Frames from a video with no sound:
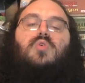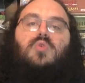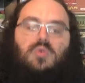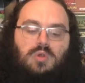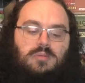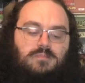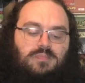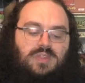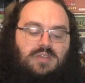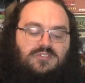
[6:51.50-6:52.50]
Or,
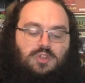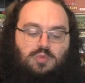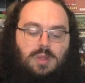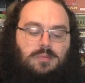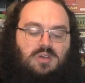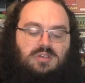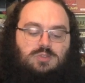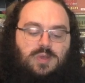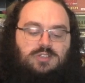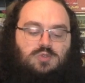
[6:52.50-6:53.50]
for three
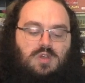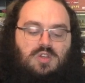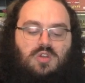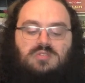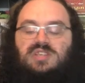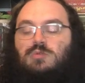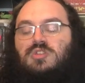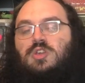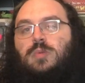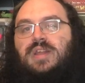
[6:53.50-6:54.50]
pawns, we could draw cards equal
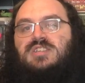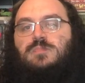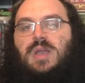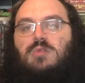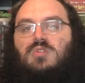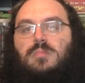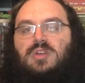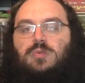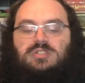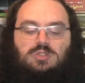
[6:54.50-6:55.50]
to the greatest power
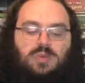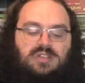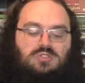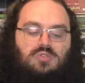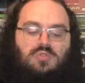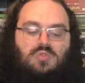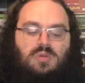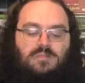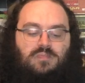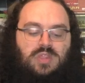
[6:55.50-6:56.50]
among creatures we
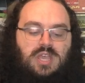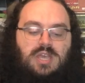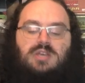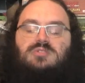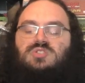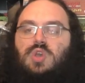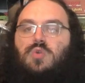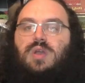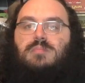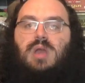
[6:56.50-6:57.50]
control.
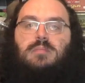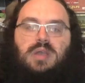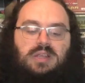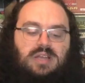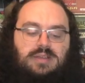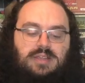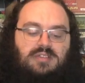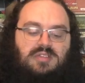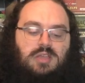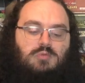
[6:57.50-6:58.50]
So, in my mind,
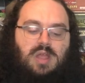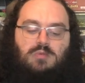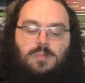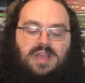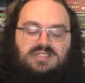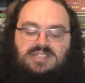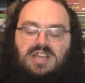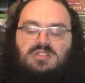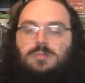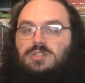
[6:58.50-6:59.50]
ideally, right, we're passing
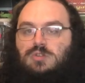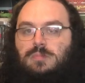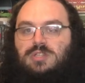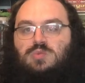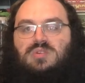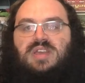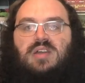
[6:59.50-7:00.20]
out the plus one plus one